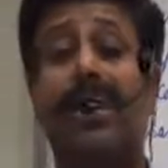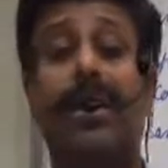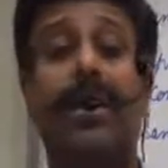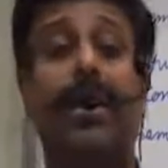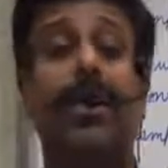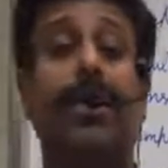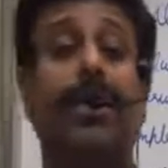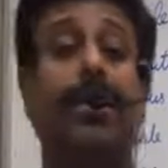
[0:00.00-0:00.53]

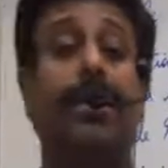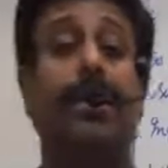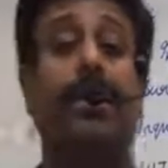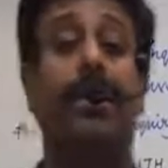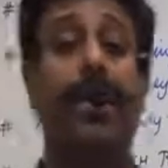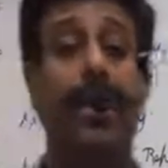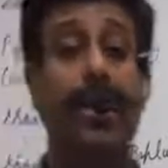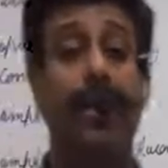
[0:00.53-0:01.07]
under
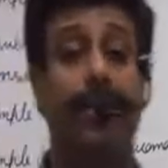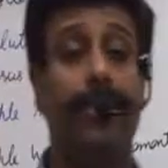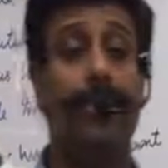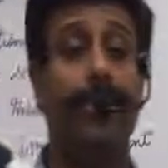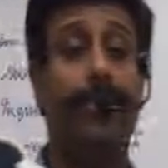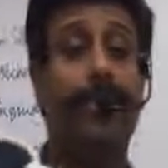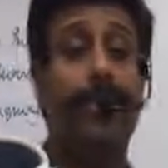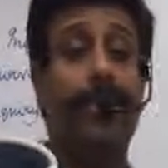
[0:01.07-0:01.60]
study.
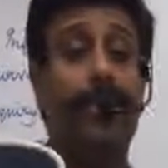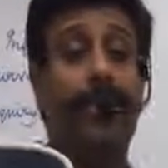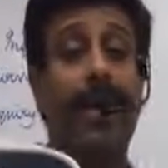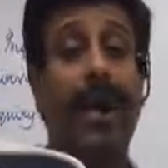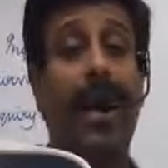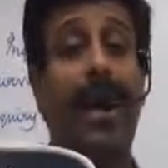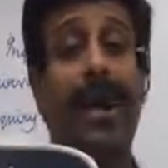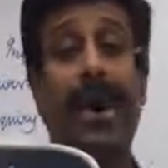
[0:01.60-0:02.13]

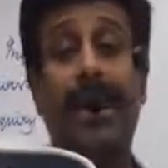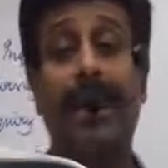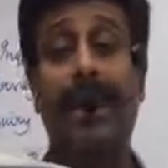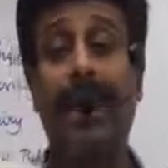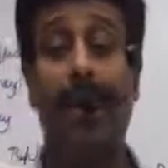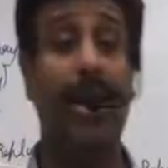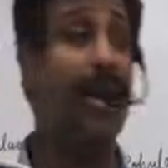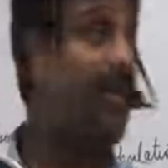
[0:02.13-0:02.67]
Like I
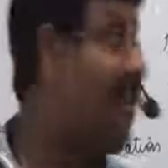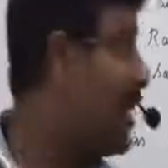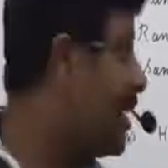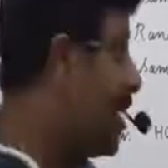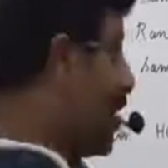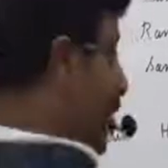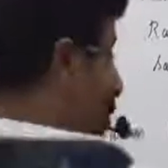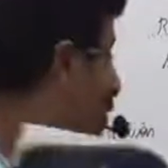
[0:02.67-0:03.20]
said, you
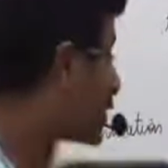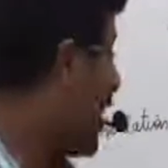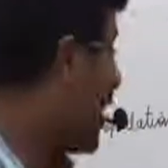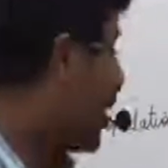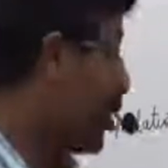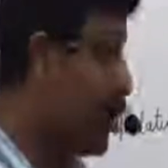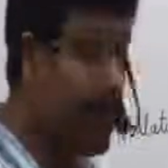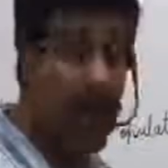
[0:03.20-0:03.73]
divide it into
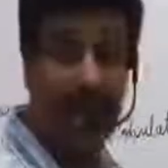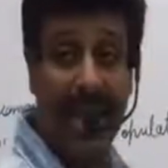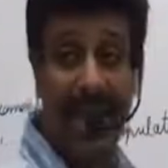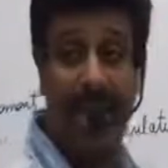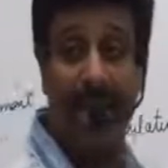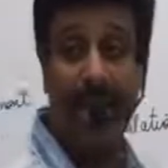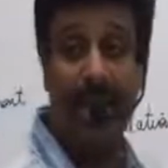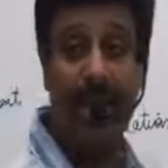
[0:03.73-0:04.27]
5 groups,
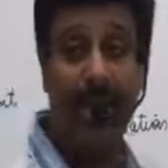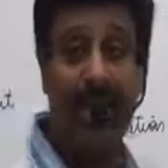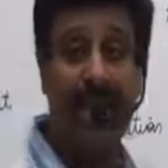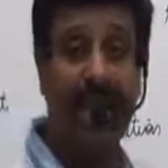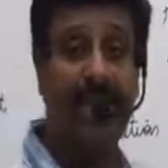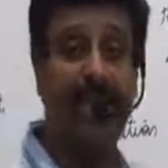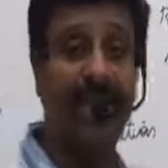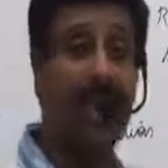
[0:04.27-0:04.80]
11,
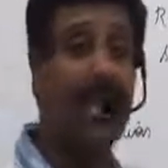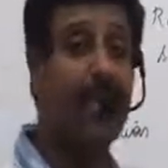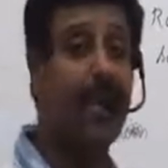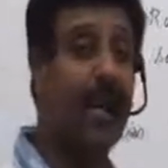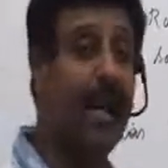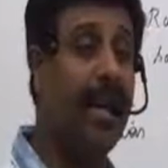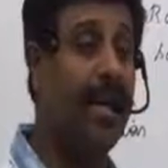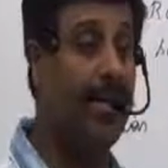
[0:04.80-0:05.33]
12, FY,
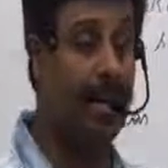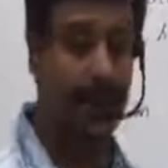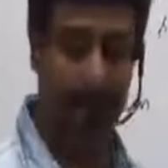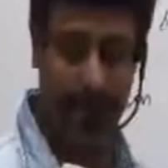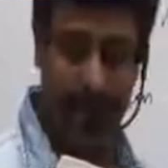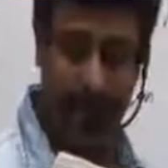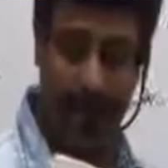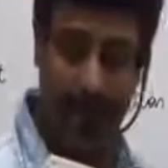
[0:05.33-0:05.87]
SY
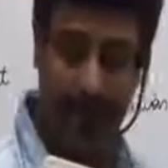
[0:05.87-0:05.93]
and T.